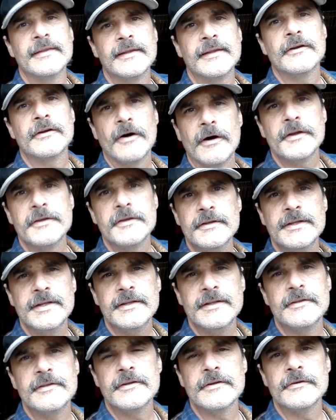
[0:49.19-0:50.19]
then all you
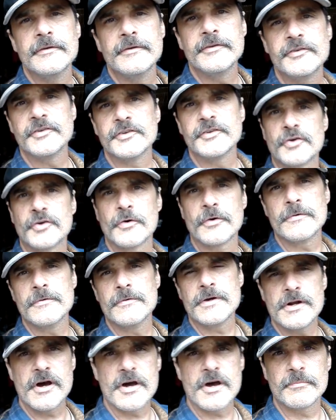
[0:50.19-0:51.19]
need to do is just go
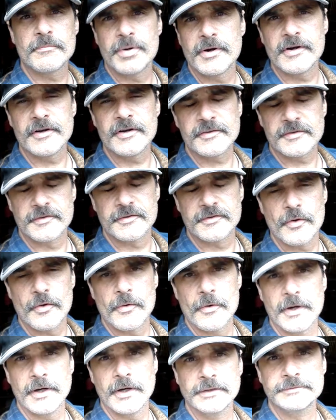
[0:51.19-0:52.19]
to an auto parts
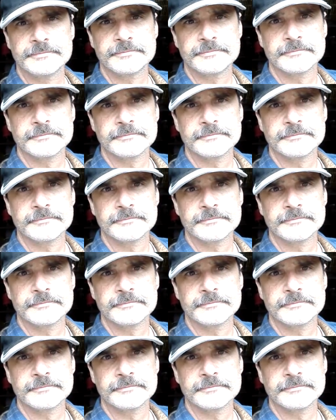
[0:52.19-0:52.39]
store.